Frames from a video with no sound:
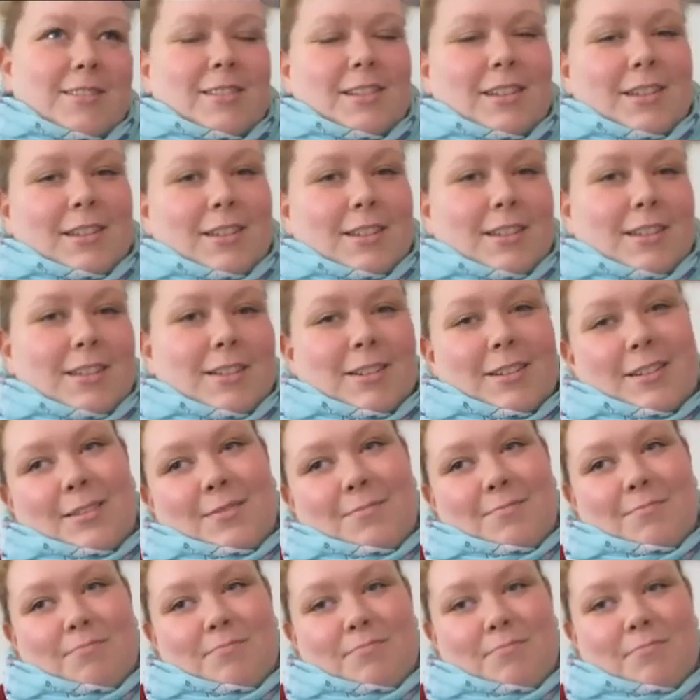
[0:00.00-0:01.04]
you
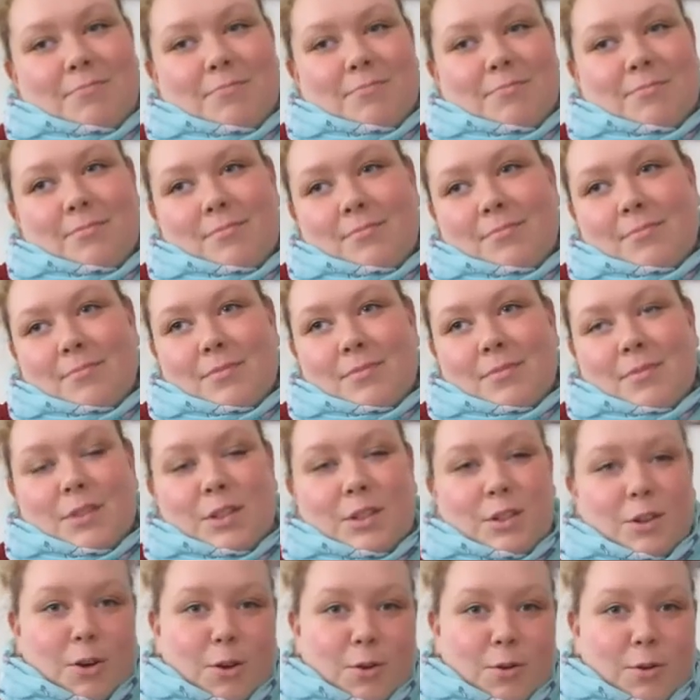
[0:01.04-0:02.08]

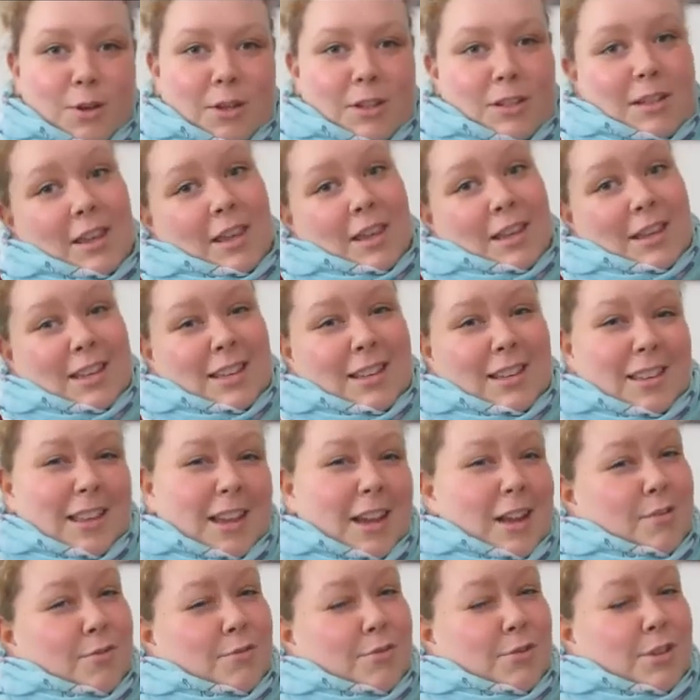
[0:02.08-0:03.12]
know, we're thinking
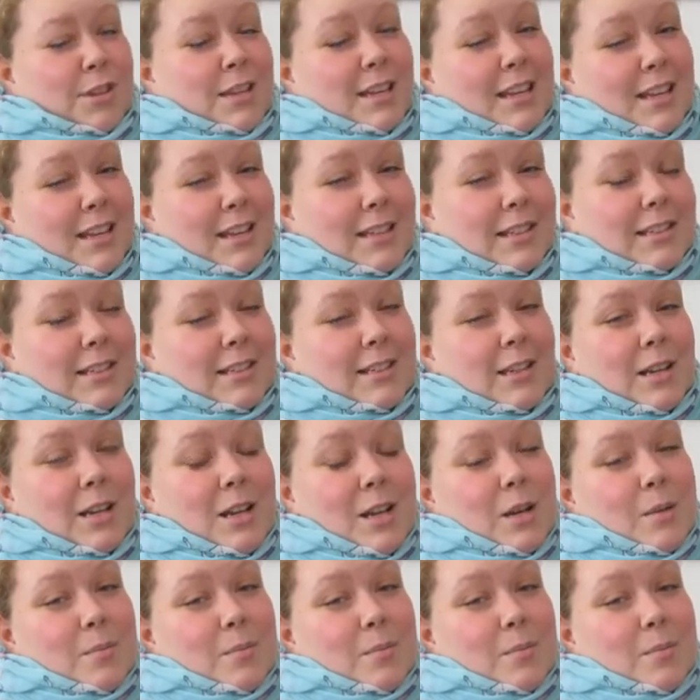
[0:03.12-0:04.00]
they are for kids,